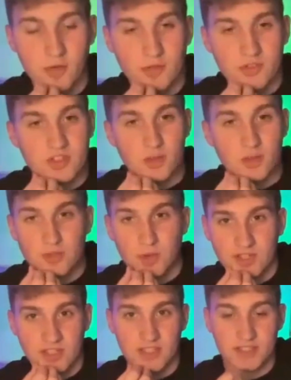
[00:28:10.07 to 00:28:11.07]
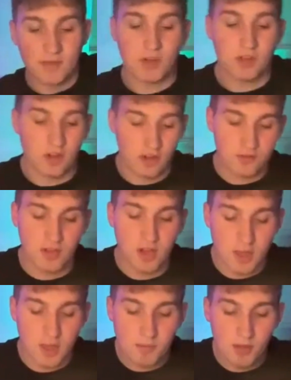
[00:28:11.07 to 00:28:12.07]
It was 26-7 at half
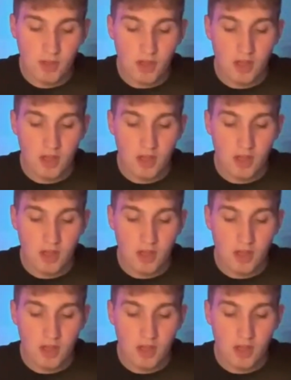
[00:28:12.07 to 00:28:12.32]
time.